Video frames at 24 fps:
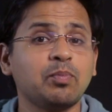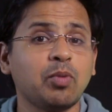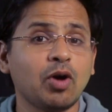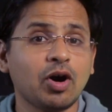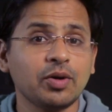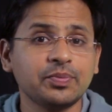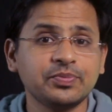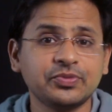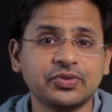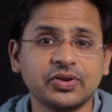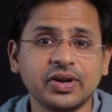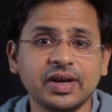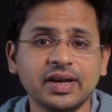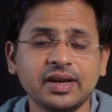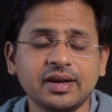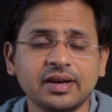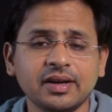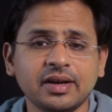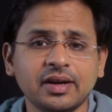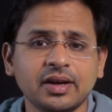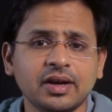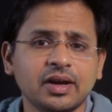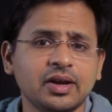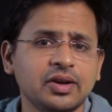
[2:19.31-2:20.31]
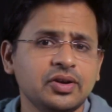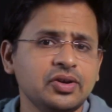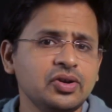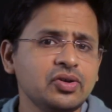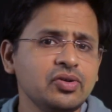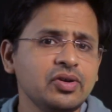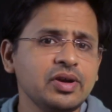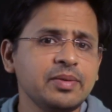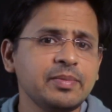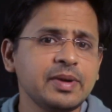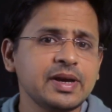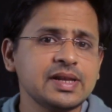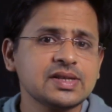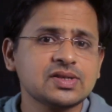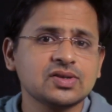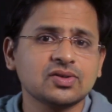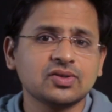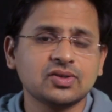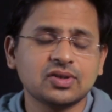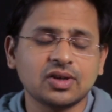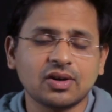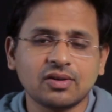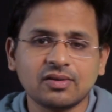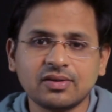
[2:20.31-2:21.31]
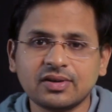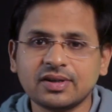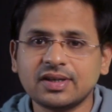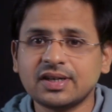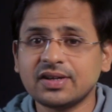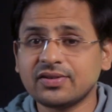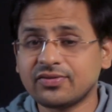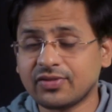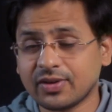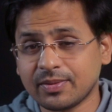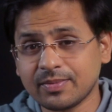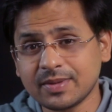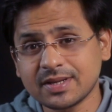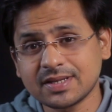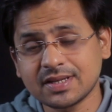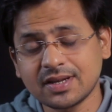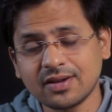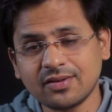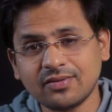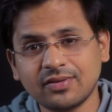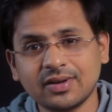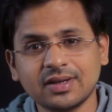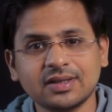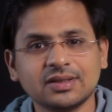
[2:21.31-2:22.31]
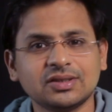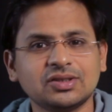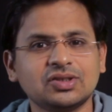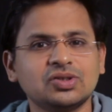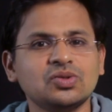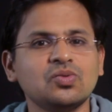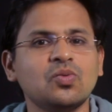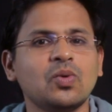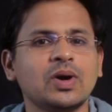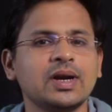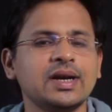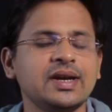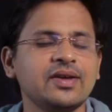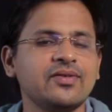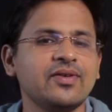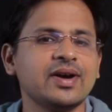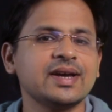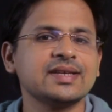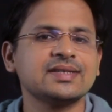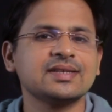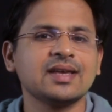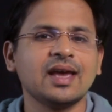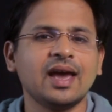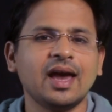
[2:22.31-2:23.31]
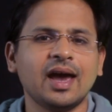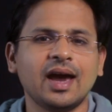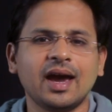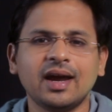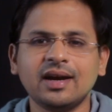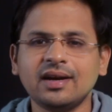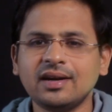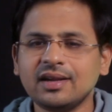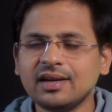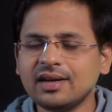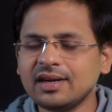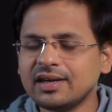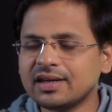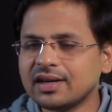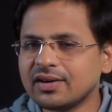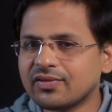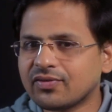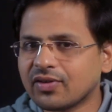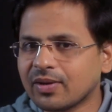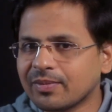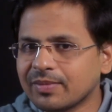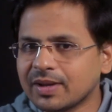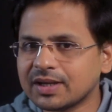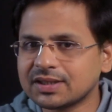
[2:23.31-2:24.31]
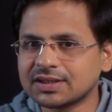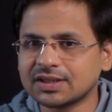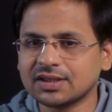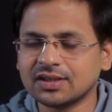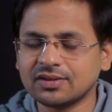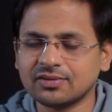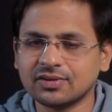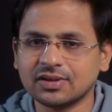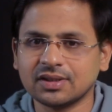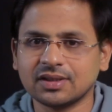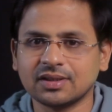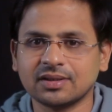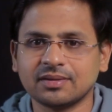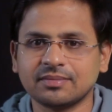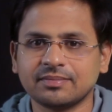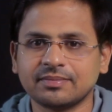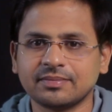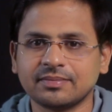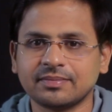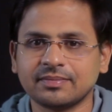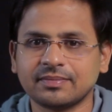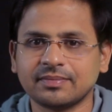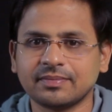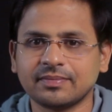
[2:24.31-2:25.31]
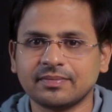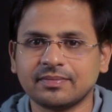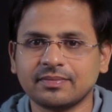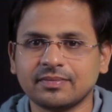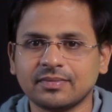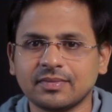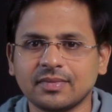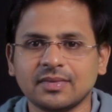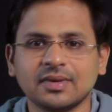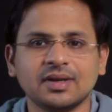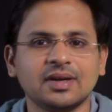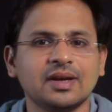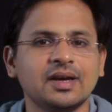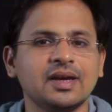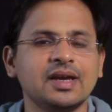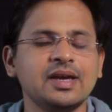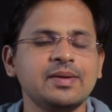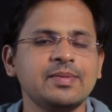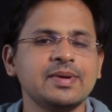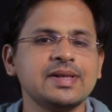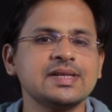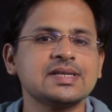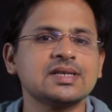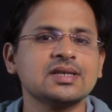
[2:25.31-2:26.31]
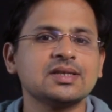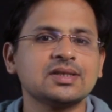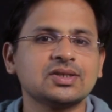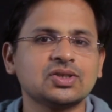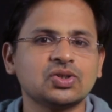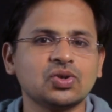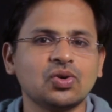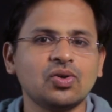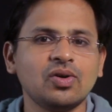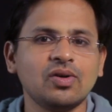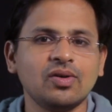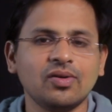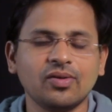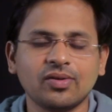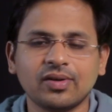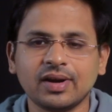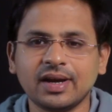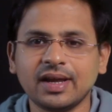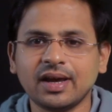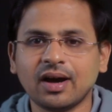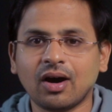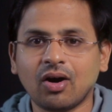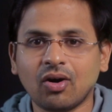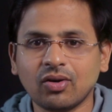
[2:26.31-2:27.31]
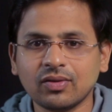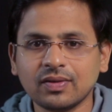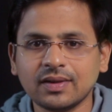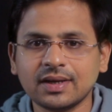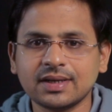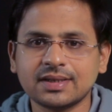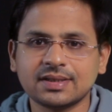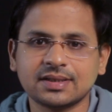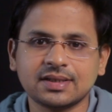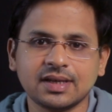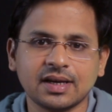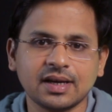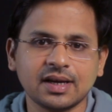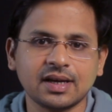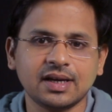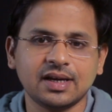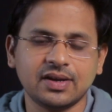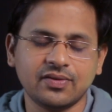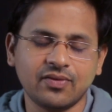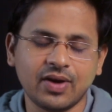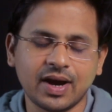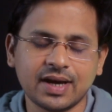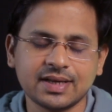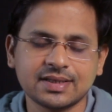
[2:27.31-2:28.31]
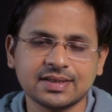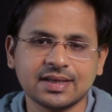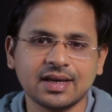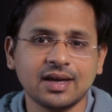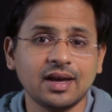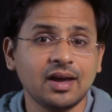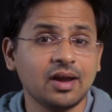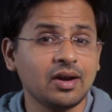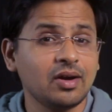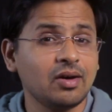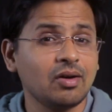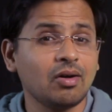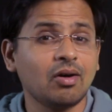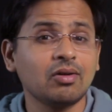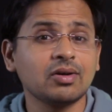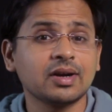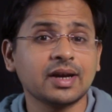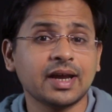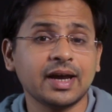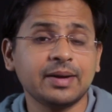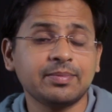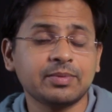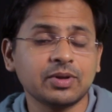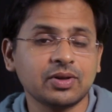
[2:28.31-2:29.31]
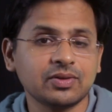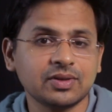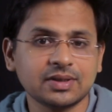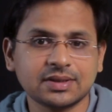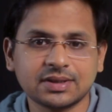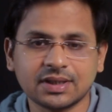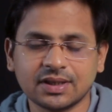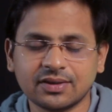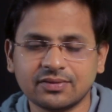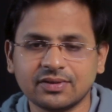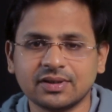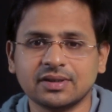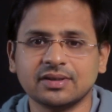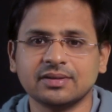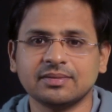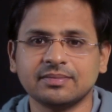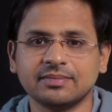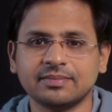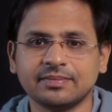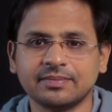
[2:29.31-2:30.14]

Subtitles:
POP3, new emails are downloaded from the server to one device and deleted from the server. Emails are stored locally on that single device, not kept on the server.